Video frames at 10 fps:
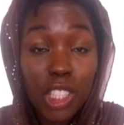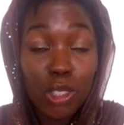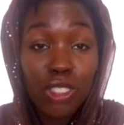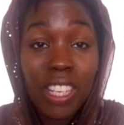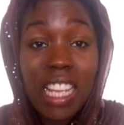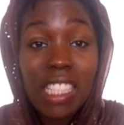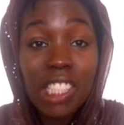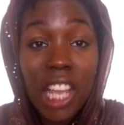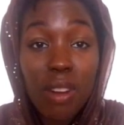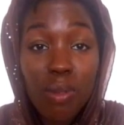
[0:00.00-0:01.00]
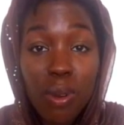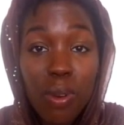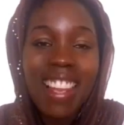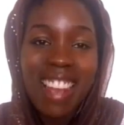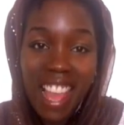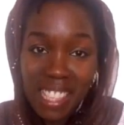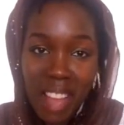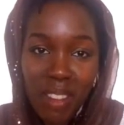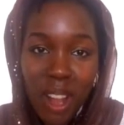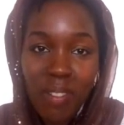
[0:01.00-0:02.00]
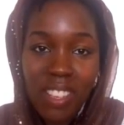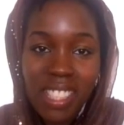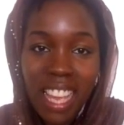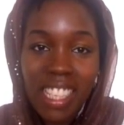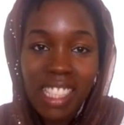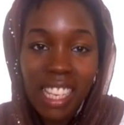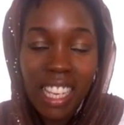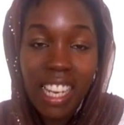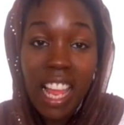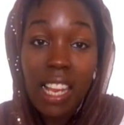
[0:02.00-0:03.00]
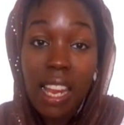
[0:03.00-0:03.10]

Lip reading: children in general? Let's have a conversation.